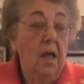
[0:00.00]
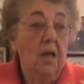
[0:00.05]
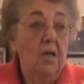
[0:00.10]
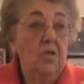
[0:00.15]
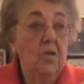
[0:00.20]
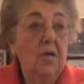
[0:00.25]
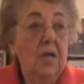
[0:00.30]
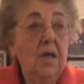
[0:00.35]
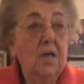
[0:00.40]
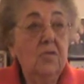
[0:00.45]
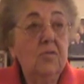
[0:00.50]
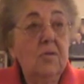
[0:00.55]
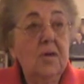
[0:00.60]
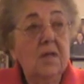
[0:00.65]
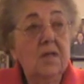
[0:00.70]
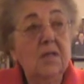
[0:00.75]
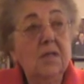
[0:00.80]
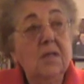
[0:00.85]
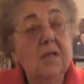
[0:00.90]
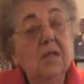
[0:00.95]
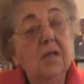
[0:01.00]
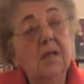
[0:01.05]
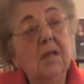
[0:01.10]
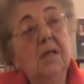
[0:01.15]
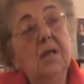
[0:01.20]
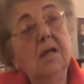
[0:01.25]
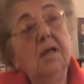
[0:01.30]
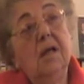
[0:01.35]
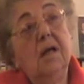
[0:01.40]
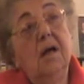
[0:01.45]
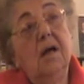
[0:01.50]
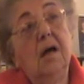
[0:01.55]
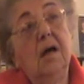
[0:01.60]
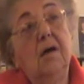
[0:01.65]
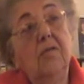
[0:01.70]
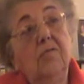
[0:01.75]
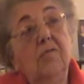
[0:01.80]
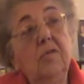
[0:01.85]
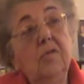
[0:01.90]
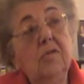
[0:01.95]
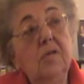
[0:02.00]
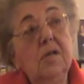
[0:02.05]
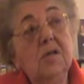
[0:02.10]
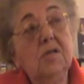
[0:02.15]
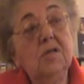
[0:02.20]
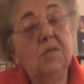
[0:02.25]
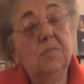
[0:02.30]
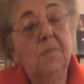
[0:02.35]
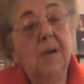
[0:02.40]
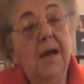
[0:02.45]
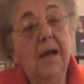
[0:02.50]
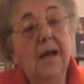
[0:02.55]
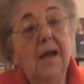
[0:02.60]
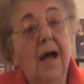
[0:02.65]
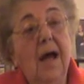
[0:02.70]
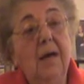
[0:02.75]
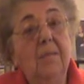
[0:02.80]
So interestingly, a few years back,